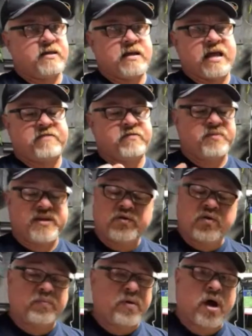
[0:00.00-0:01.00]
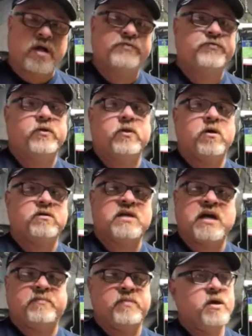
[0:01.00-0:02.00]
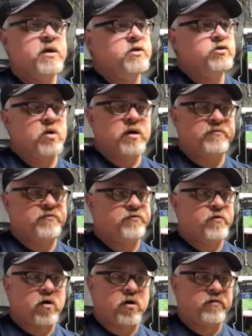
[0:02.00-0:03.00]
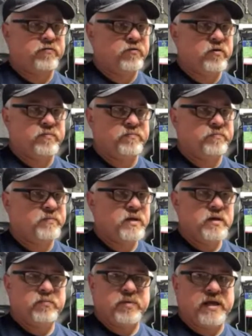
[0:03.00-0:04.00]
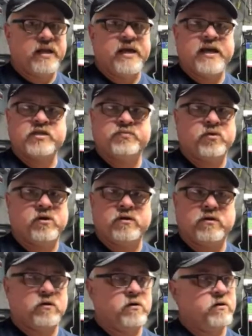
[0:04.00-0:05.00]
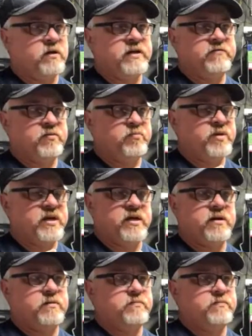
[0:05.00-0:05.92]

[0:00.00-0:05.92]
And I haven't been doing ponds for a long time, so I'm far from being an expert or even being